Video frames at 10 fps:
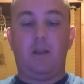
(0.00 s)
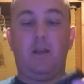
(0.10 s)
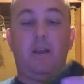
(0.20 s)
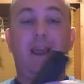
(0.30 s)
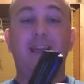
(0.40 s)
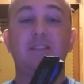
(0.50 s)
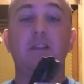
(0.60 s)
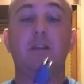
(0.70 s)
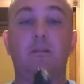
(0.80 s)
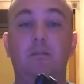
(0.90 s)
And that's
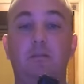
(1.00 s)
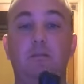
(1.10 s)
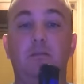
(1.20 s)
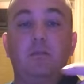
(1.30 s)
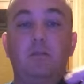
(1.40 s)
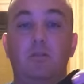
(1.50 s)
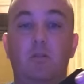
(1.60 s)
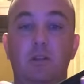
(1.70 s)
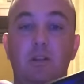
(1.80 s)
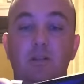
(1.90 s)
it,
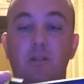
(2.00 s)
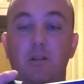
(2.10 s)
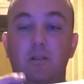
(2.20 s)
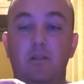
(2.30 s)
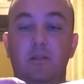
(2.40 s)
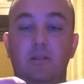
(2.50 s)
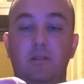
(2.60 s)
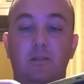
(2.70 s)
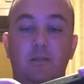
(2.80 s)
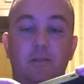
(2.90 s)
totally installed.
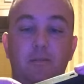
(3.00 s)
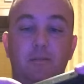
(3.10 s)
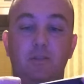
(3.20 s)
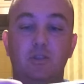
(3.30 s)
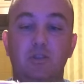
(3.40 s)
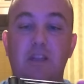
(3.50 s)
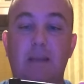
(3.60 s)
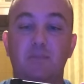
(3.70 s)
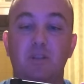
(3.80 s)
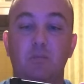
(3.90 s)
Just
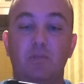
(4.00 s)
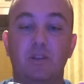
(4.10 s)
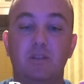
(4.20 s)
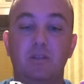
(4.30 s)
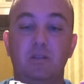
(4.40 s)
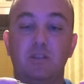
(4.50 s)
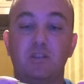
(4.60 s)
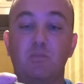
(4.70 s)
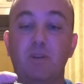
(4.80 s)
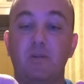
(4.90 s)
snaps into place. The
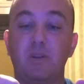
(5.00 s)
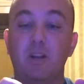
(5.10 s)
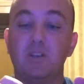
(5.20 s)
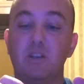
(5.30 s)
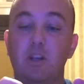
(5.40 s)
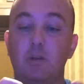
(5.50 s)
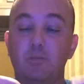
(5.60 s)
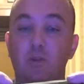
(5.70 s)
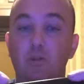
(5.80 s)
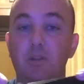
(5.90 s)
spring retention helps
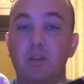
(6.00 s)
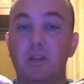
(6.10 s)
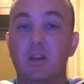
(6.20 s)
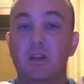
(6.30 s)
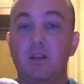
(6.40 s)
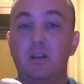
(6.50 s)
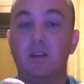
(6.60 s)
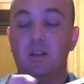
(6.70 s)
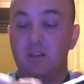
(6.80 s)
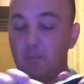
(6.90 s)
hold the
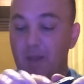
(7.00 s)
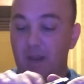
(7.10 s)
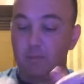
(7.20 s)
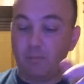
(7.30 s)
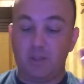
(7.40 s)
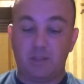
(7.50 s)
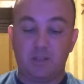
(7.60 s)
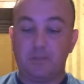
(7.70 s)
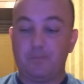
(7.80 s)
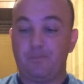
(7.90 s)
pad in
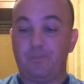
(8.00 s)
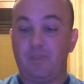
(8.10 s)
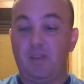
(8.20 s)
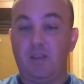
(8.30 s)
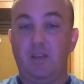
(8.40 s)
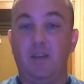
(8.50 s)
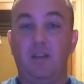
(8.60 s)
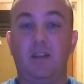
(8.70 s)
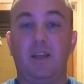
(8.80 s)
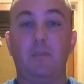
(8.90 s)
place.
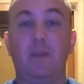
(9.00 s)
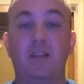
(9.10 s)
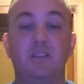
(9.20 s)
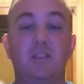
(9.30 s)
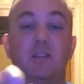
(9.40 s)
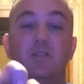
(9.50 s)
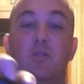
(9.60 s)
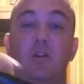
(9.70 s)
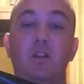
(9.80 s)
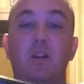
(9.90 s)
I got a magazine that's
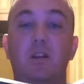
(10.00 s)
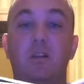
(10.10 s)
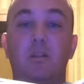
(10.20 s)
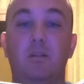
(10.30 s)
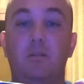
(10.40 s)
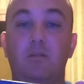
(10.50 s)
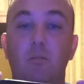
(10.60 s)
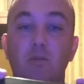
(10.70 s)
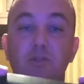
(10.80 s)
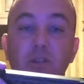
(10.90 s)
already done,
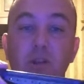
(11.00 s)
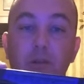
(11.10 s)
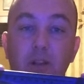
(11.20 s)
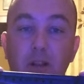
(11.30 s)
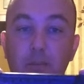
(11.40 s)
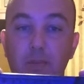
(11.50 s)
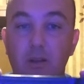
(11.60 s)
mostly loaded up.